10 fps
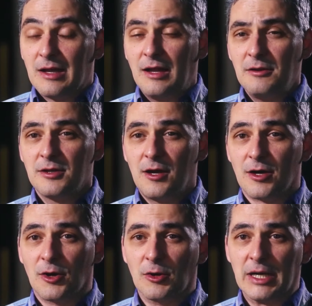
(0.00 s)
I don't
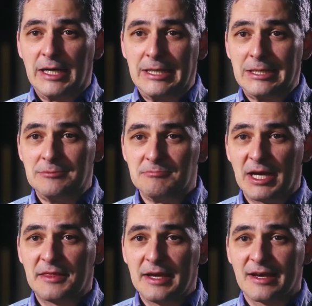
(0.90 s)
know.
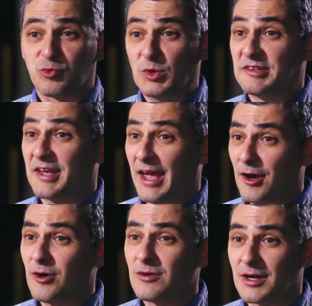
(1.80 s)
I think as we
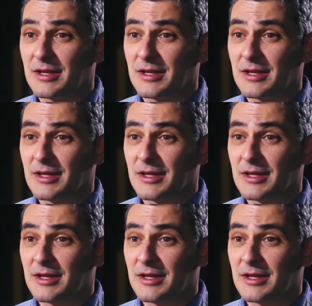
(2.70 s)
scale,